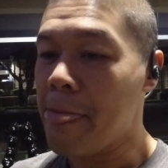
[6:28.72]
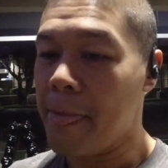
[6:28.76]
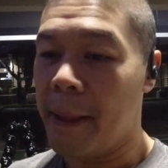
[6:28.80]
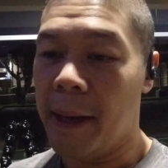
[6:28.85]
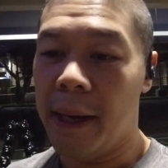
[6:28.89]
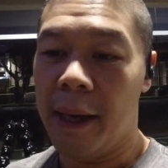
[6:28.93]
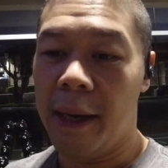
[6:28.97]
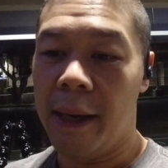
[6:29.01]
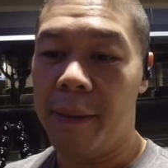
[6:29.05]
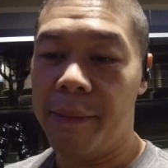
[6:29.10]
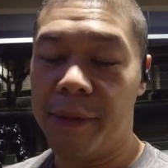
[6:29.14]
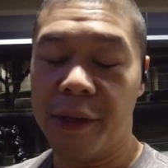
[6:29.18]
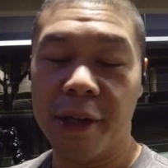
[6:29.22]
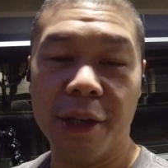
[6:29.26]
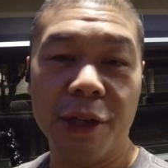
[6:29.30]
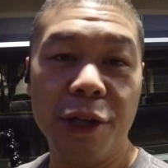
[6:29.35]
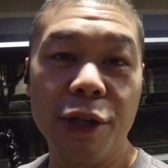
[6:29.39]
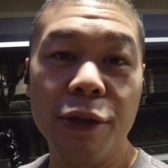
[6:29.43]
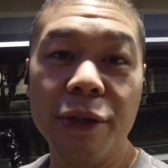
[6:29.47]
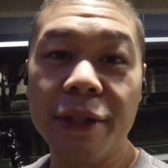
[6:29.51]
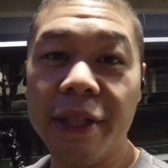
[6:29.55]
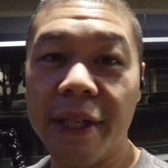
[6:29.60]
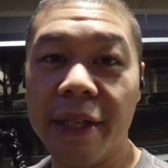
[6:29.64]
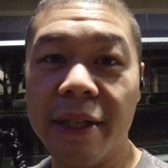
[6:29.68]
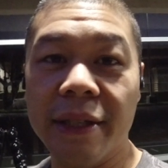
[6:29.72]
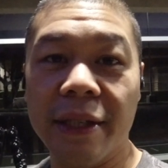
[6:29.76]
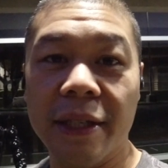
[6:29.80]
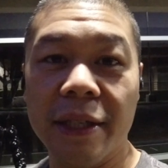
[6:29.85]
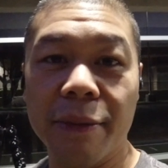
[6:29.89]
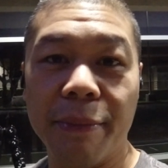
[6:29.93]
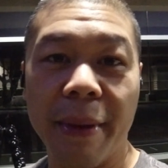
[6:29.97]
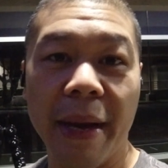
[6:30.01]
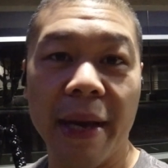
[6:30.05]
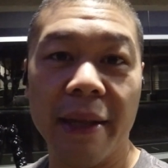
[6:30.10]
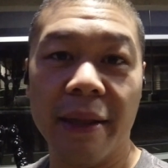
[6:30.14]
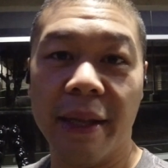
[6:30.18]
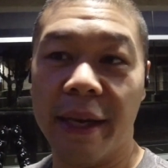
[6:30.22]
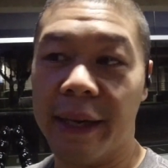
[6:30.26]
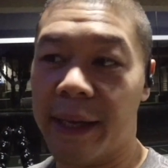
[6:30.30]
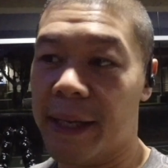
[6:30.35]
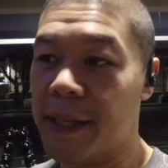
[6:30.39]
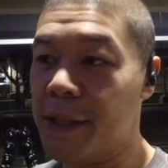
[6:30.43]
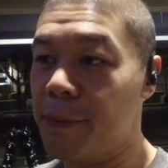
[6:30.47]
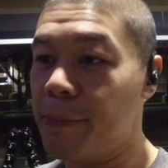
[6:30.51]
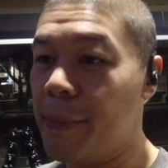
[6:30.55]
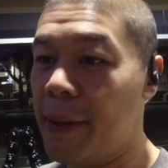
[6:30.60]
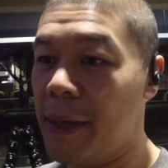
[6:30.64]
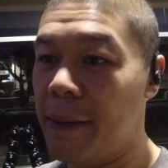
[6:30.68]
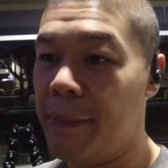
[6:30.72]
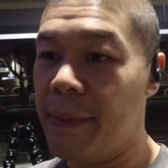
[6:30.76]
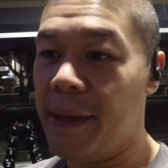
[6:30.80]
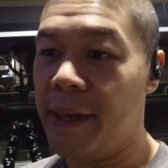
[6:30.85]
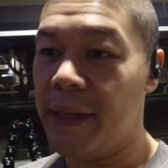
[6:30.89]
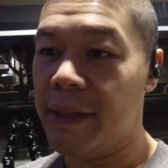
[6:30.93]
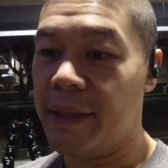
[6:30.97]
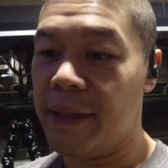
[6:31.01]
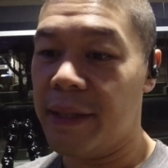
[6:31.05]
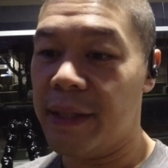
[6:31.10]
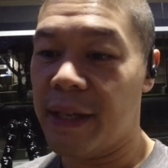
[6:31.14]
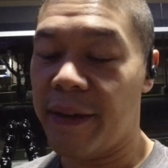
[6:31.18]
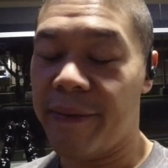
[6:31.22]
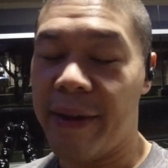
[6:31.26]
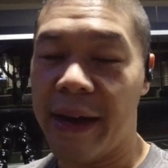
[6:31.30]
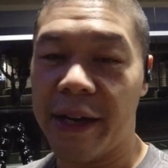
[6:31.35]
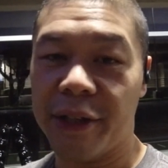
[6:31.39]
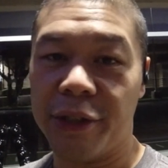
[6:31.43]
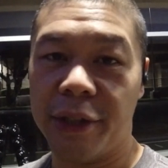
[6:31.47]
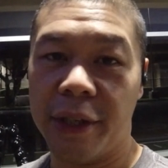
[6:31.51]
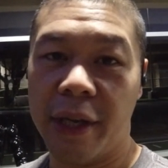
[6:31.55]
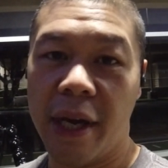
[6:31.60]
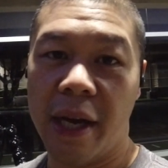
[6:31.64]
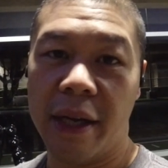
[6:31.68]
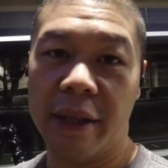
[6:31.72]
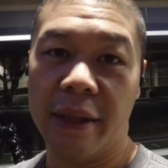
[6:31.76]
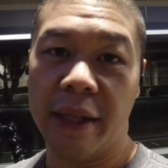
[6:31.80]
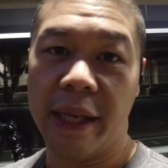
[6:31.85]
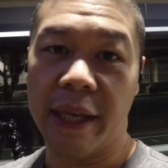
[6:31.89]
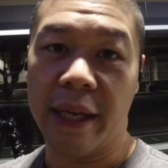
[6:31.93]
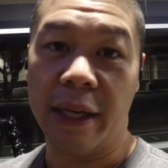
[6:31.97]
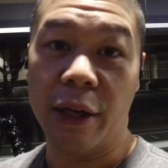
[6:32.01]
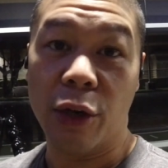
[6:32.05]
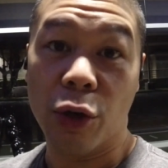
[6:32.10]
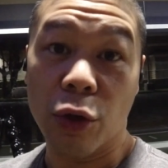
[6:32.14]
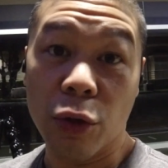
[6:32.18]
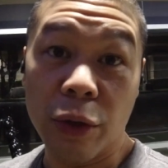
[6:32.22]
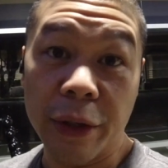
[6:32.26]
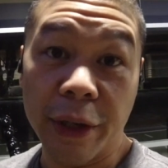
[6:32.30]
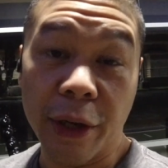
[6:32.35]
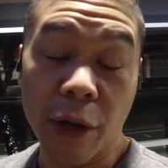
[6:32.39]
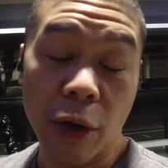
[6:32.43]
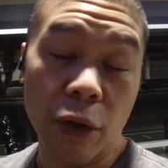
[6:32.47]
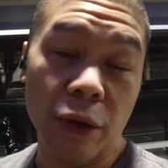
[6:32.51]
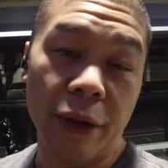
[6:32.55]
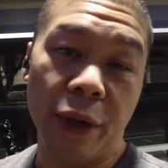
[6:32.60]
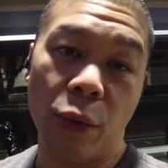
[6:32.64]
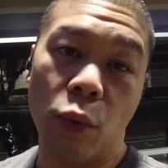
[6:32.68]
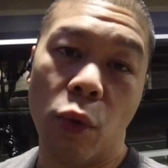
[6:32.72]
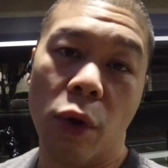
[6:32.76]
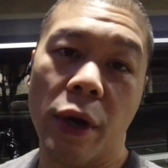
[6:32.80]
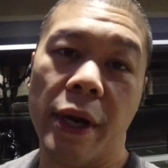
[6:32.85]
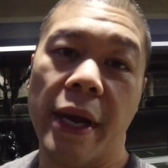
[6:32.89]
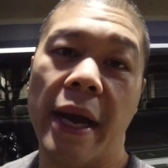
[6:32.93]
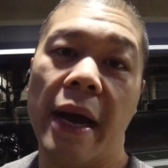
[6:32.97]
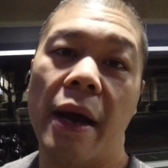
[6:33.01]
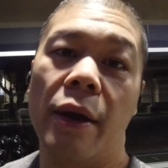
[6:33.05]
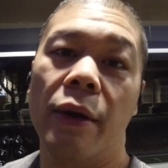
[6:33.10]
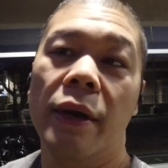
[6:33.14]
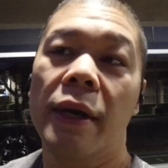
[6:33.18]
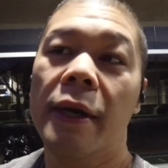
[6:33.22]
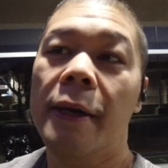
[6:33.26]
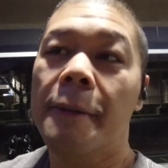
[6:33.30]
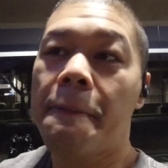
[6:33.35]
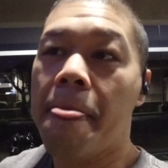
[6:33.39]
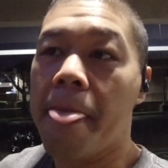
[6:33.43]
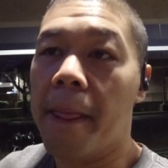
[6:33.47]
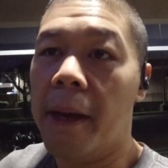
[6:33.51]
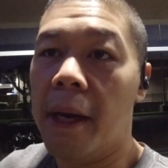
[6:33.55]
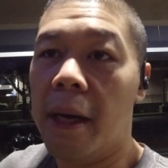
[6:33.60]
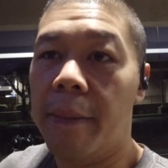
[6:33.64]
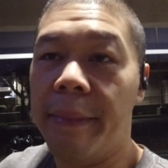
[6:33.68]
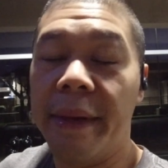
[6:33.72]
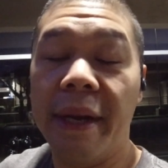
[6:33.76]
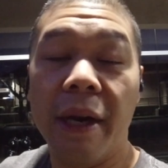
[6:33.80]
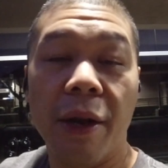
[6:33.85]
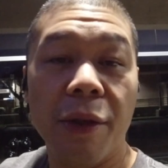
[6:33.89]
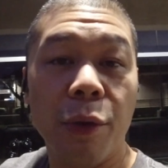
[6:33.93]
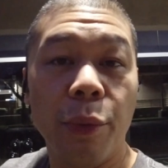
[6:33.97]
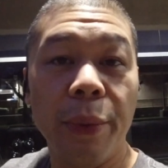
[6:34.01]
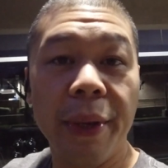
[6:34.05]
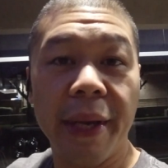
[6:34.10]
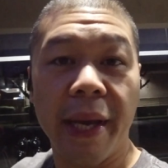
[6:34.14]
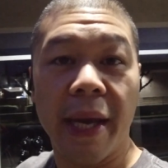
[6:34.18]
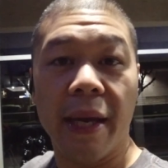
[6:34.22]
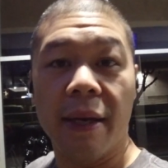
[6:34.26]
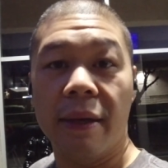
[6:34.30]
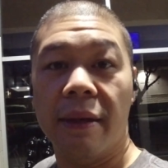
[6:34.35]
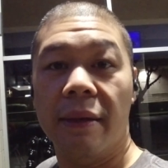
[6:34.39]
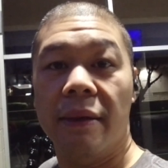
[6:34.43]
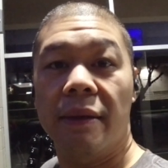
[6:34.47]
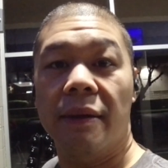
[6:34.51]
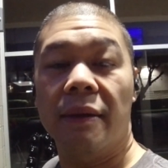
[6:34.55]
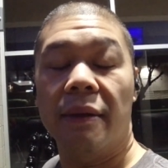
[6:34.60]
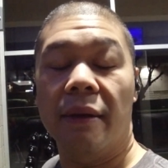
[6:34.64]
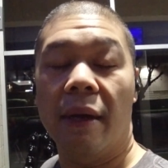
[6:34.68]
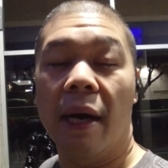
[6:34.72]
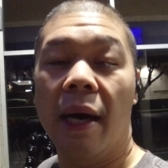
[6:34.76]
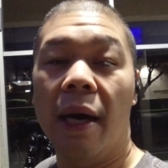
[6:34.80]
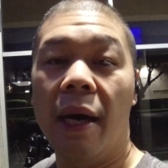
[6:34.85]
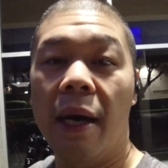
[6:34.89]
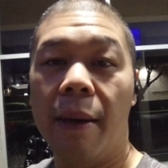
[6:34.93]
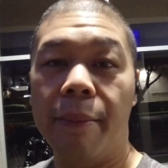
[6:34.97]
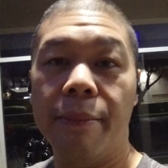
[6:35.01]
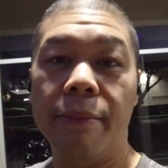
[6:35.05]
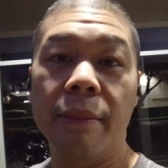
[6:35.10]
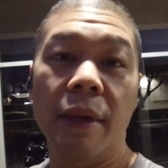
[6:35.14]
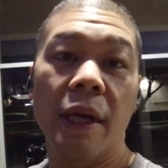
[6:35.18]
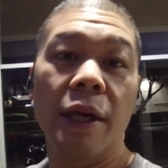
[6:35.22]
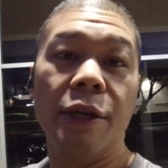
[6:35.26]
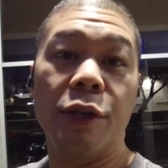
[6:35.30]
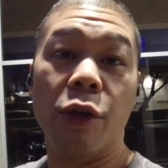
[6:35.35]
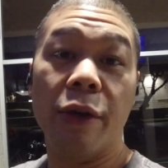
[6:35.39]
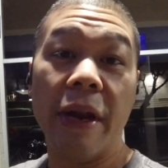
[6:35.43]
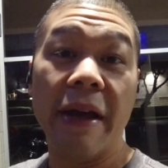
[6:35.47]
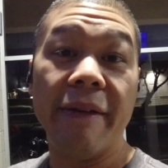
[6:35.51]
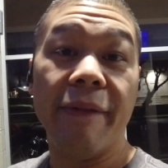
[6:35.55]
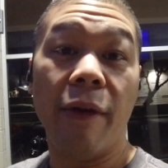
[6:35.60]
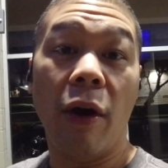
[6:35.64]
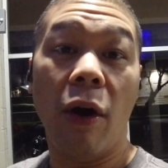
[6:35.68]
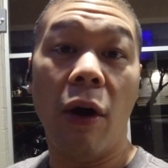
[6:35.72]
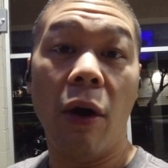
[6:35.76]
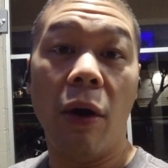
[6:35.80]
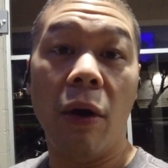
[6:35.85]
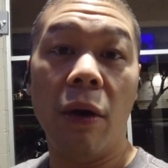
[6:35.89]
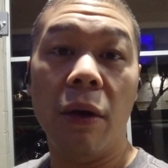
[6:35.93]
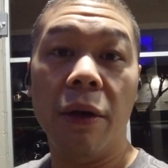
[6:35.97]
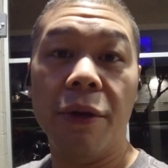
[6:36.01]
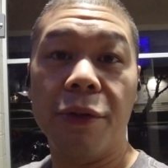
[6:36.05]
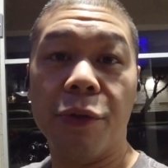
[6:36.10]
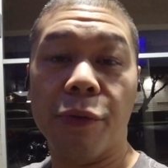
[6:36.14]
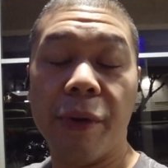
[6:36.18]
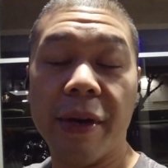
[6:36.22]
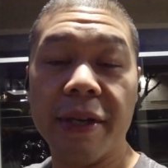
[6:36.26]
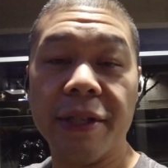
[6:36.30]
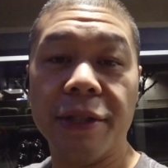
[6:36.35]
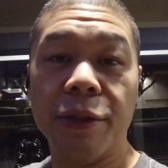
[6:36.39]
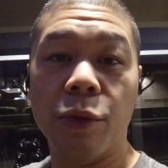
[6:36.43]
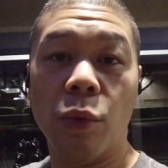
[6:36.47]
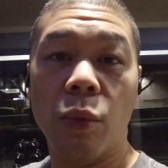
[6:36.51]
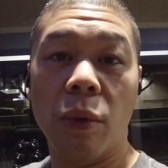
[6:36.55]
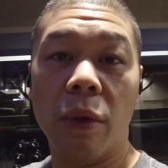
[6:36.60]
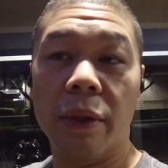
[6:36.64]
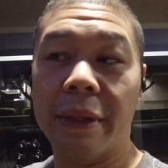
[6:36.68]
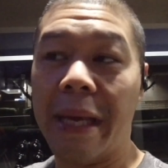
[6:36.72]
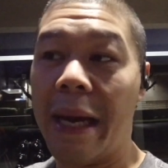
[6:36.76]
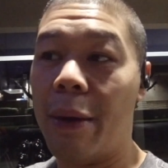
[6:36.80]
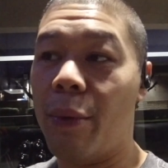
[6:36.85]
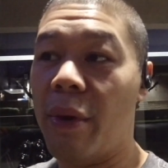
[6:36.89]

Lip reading: The good news is, man, like, it's been a minute since I've actually gotten like an early workout, and on the weekend, don't have all the rest in the world.